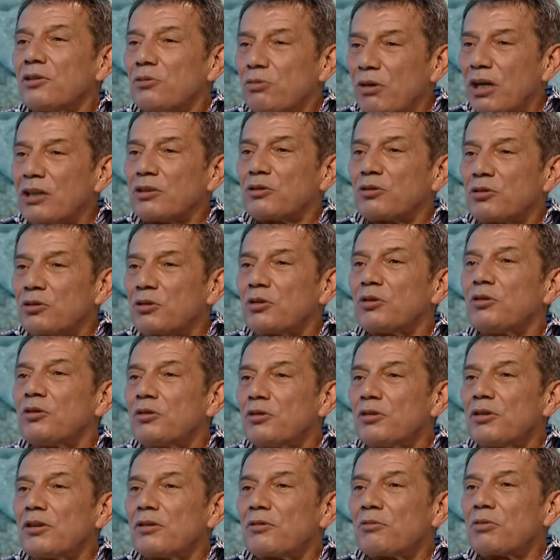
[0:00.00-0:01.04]
want to
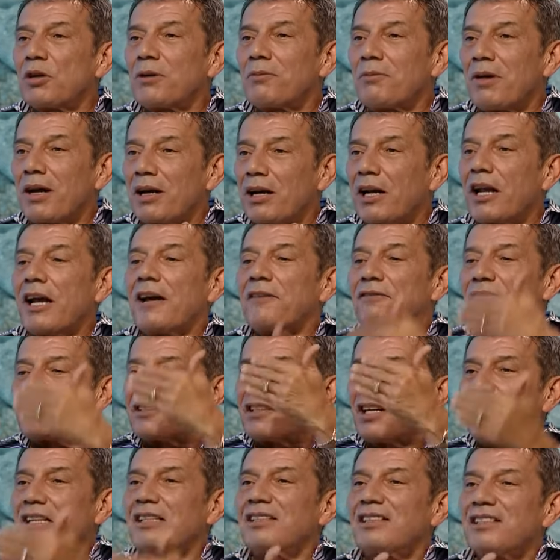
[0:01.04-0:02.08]
do with my life.
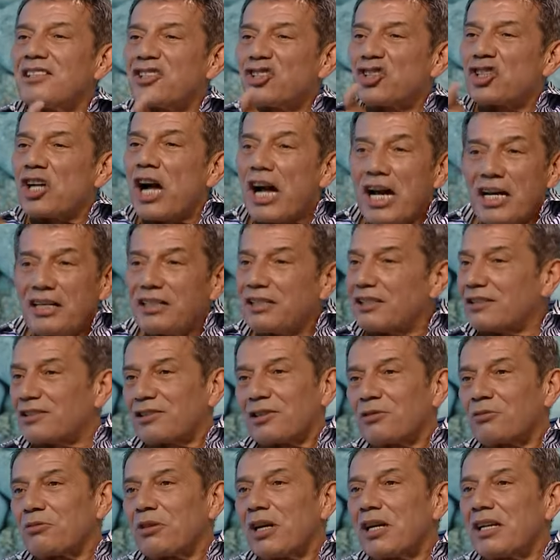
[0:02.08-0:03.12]
Take the shyness
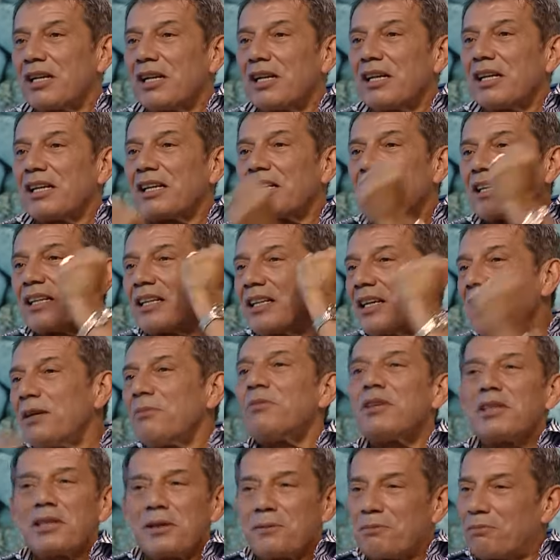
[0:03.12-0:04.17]
away. Mm. Give
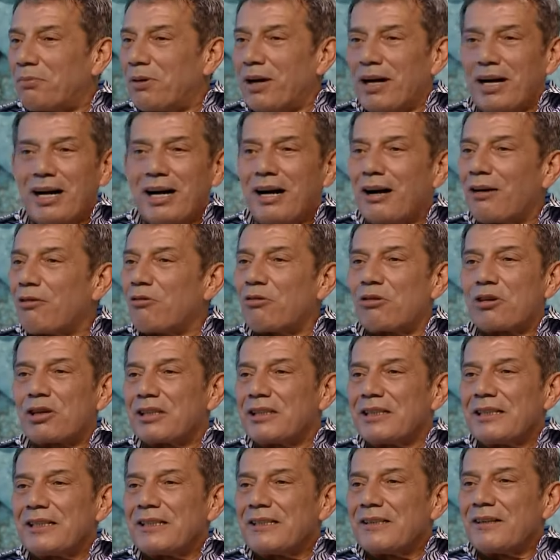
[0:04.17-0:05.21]
me the power
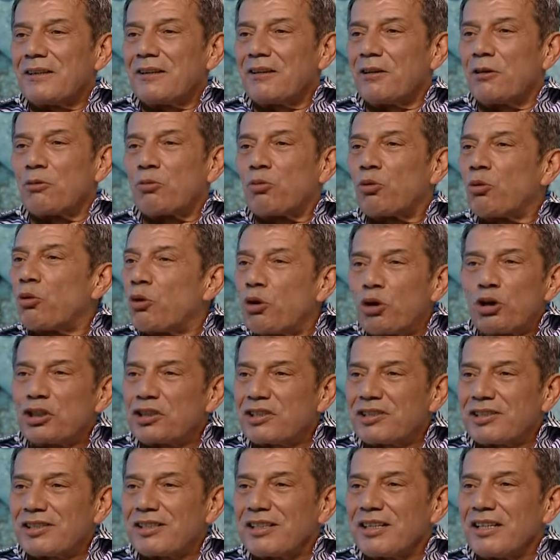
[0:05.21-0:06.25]
yeah. of
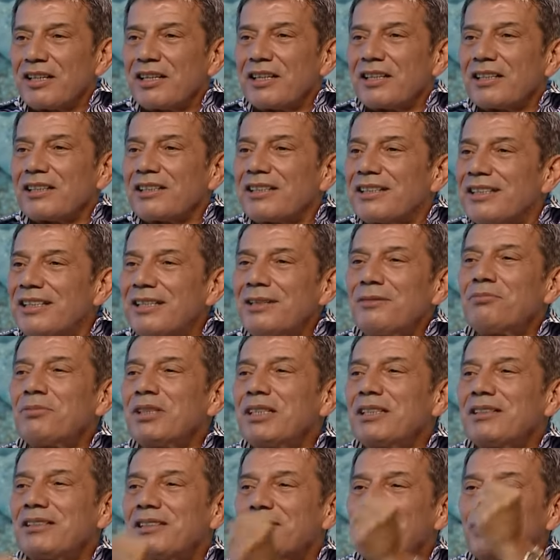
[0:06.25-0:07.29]
words. Mm. Give
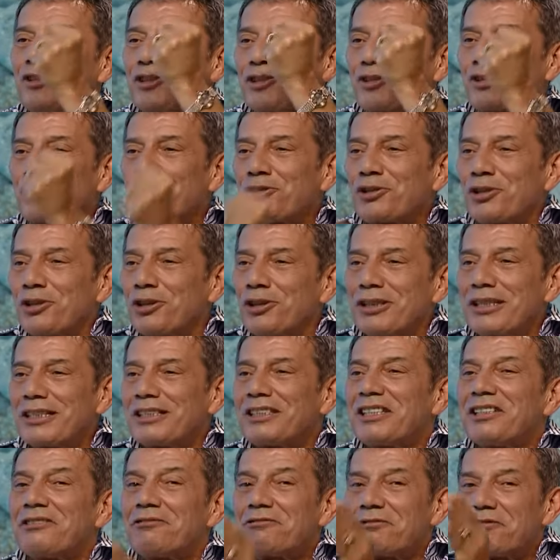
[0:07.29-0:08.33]
me the discerning.
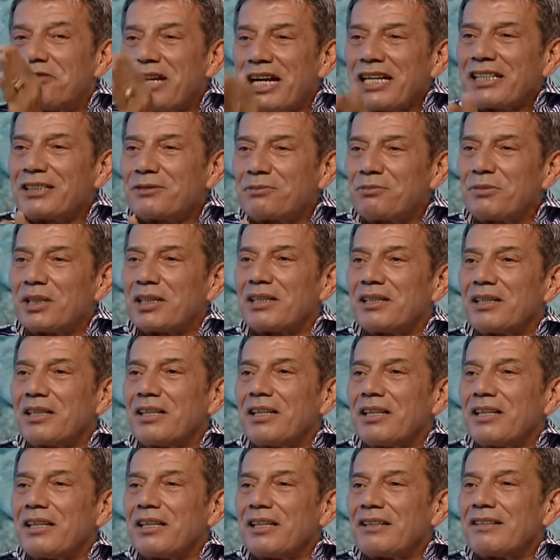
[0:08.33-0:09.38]
Direct me.
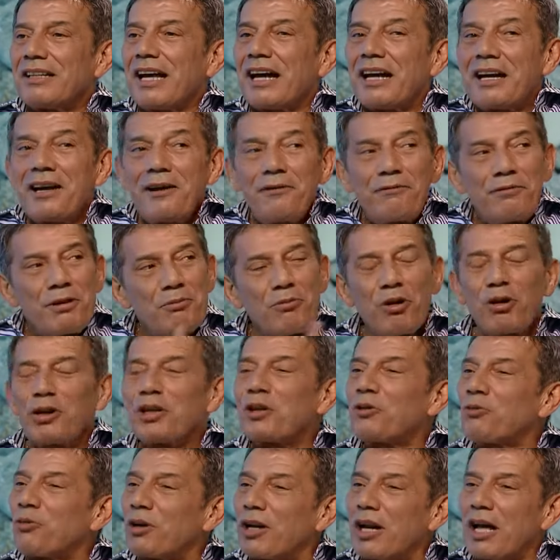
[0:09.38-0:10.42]
That every
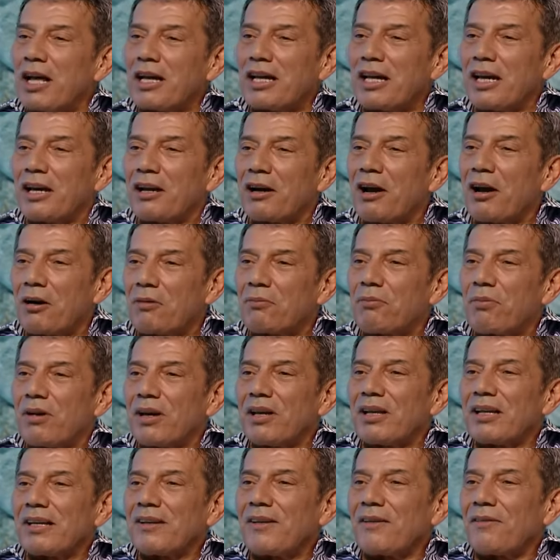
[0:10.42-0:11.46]
morning when I get up,
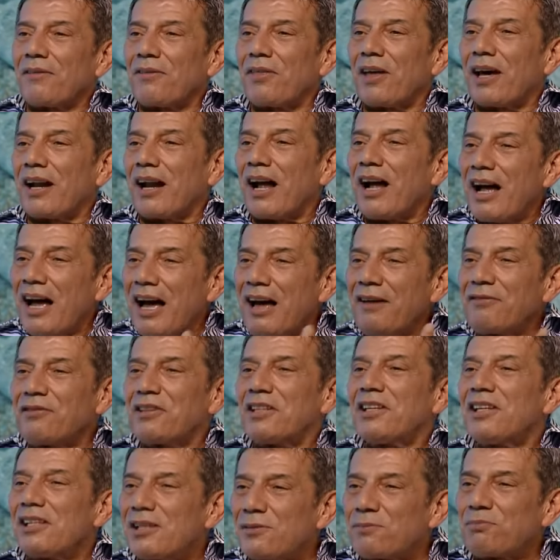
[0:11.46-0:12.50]
that I have
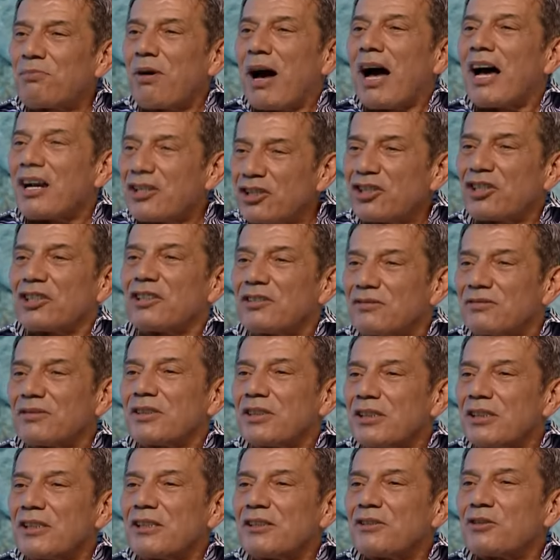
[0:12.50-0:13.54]
this passion
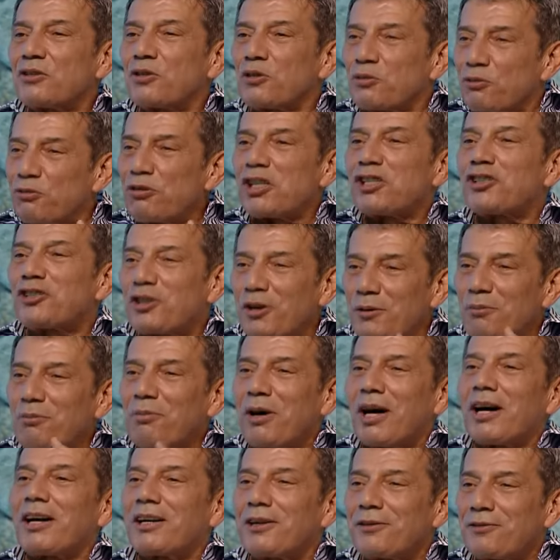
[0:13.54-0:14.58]
mm. to reach
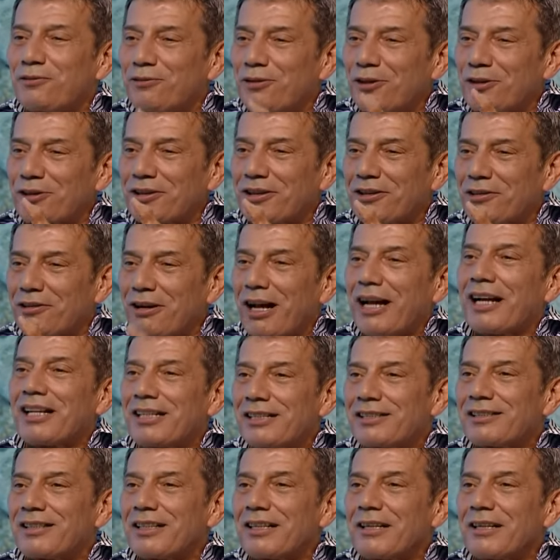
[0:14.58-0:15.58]
somebody for Christ.